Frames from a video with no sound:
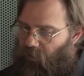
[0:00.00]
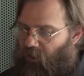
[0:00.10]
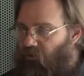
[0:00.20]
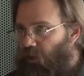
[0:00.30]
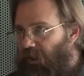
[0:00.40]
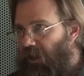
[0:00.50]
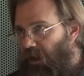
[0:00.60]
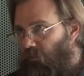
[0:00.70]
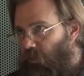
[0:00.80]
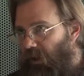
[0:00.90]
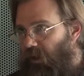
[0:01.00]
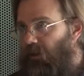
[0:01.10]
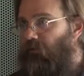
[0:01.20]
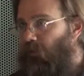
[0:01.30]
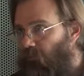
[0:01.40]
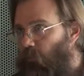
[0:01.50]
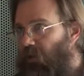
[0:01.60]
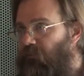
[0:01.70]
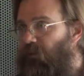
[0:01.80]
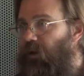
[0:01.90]
electronic hardware,
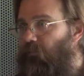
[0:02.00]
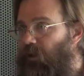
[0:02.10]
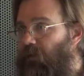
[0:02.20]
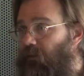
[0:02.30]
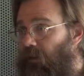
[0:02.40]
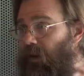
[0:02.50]
software development.